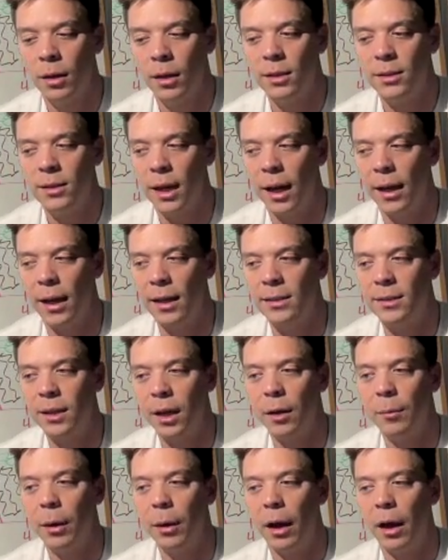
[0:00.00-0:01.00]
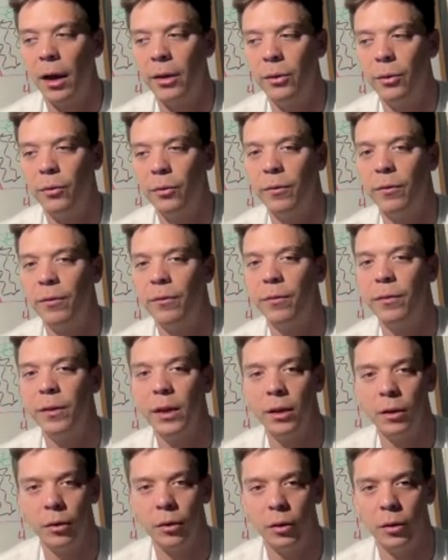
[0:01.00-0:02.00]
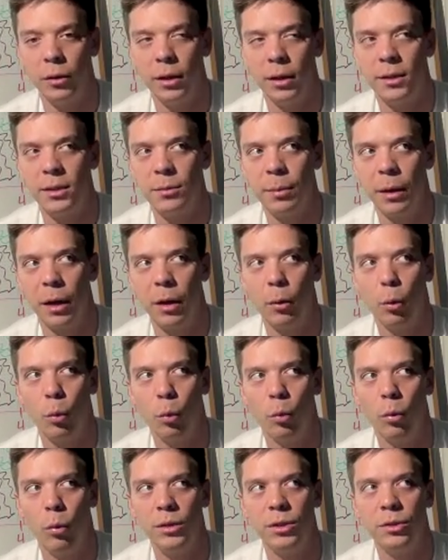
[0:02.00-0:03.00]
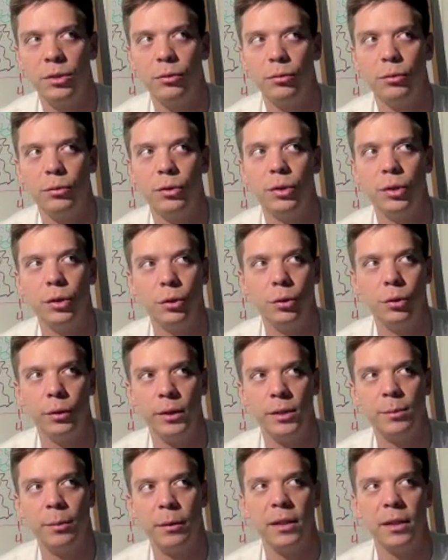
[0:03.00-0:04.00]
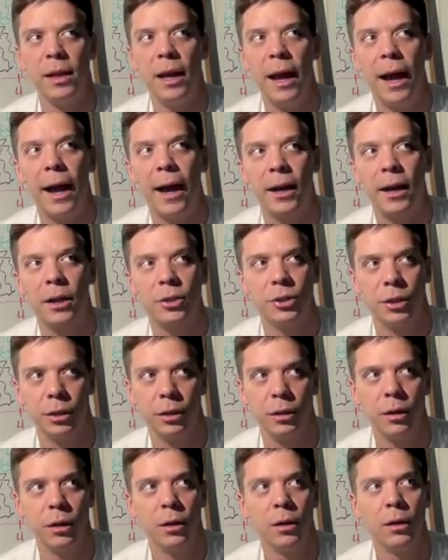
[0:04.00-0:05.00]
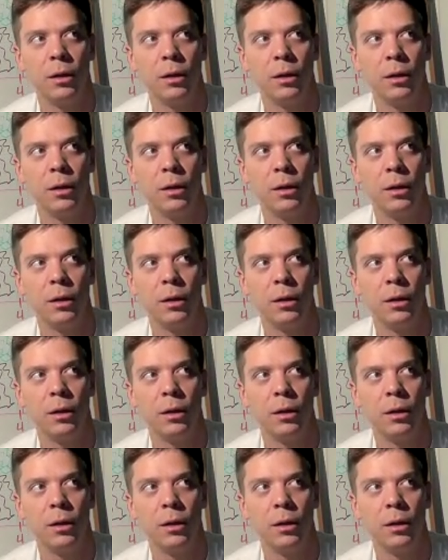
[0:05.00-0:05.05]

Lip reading: is that it's not about how you feel. It's about what you do. It's about the action.